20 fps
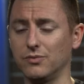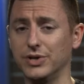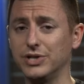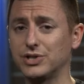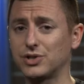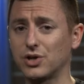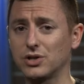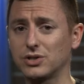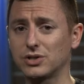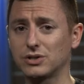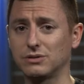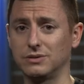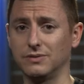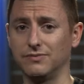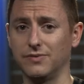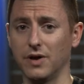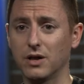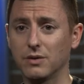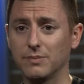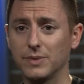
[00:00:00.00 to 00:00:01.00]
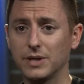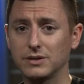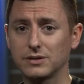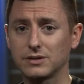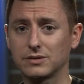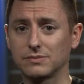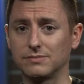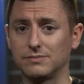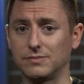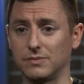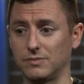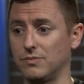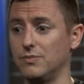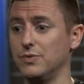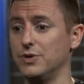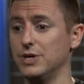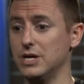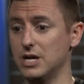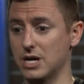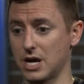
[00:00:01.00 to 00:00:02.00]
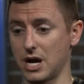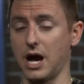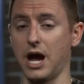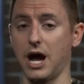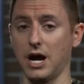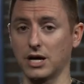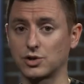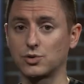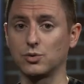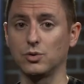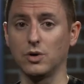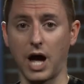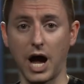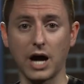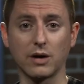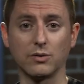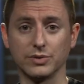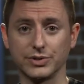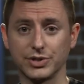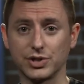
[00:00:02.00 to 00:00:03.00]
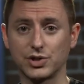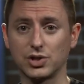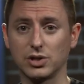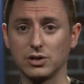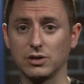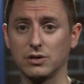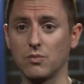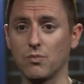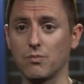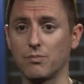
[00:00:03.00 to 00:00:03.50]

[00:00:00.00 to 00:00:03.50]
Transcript: research, development, the actual acquisition,